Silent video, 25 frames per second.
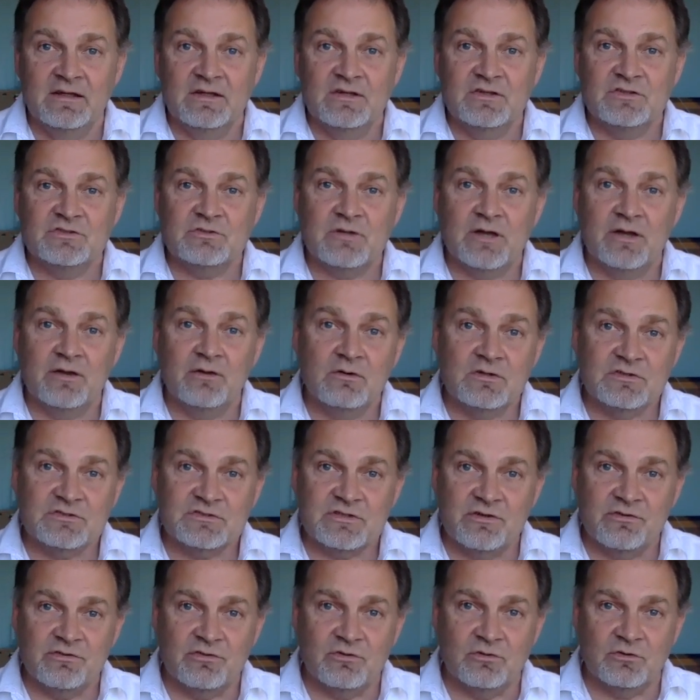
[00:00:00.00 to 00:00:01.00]
So I
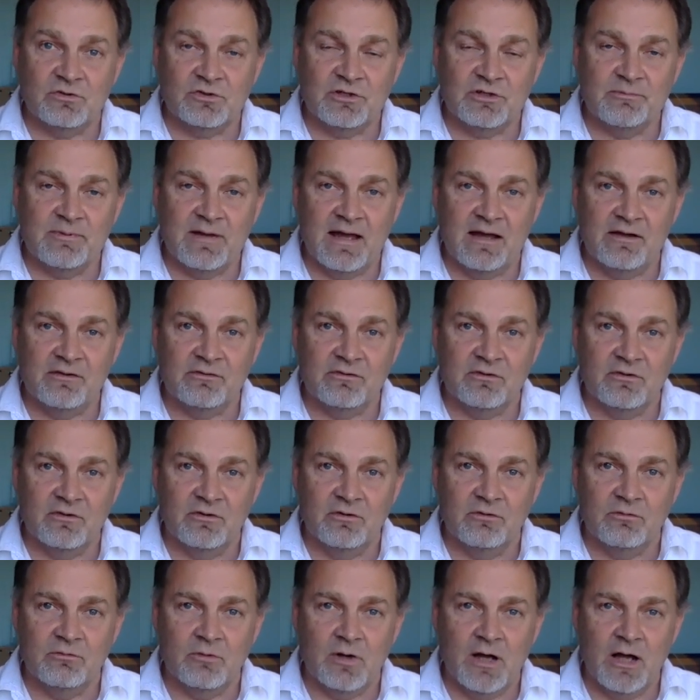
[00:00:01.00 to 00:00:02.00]
also thought about,
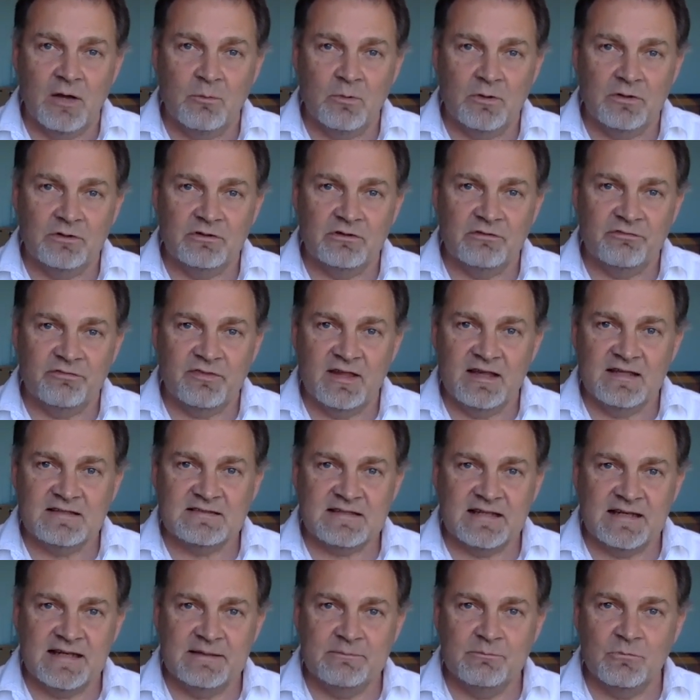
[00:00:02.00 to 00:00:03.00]
I wonder if there's
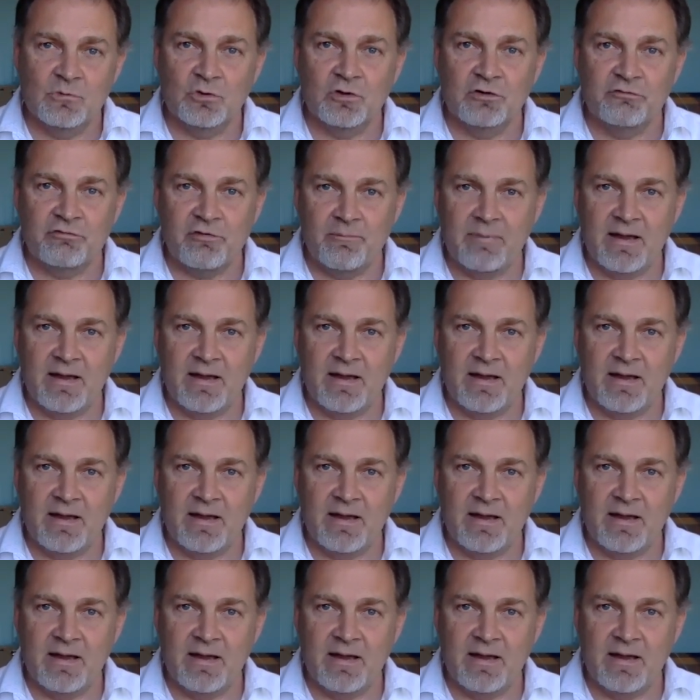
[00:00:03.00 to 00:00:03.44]
any more of a